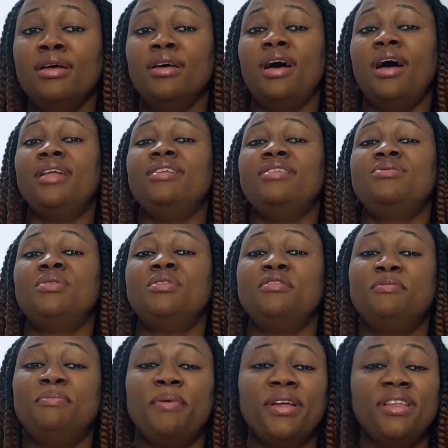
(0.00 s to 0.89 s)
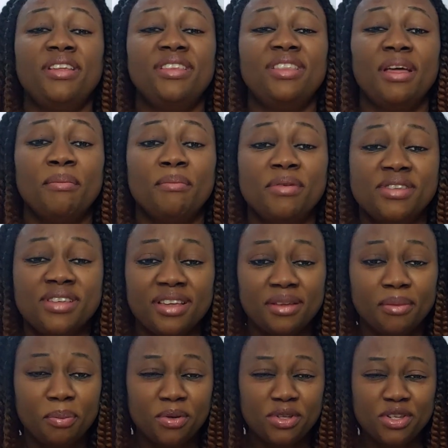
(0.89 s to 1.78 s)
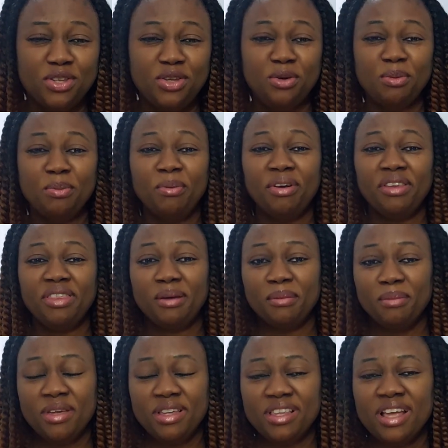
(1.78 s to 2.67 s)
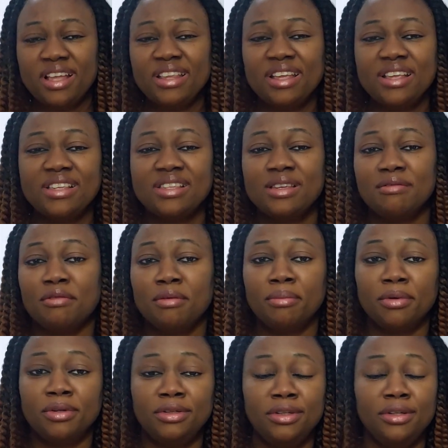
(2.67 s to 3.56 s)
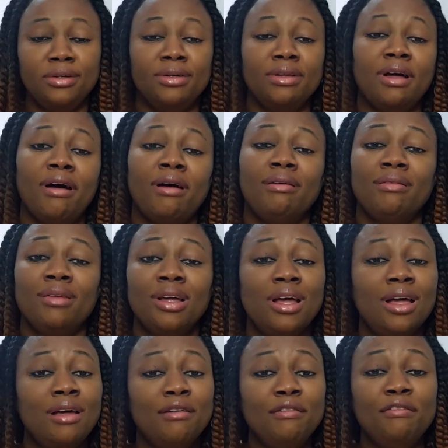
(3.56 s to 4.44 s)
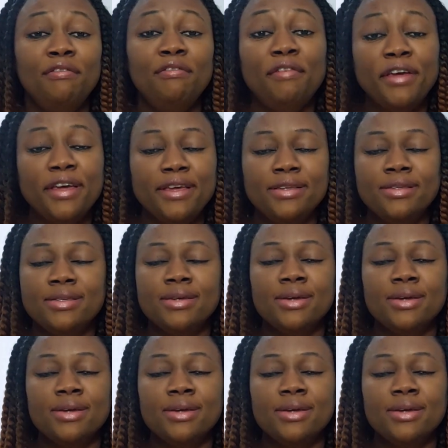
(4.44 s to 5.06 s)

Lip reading: At least when you pay the 10% deposit, you breathe a bit and then save up on the other fees.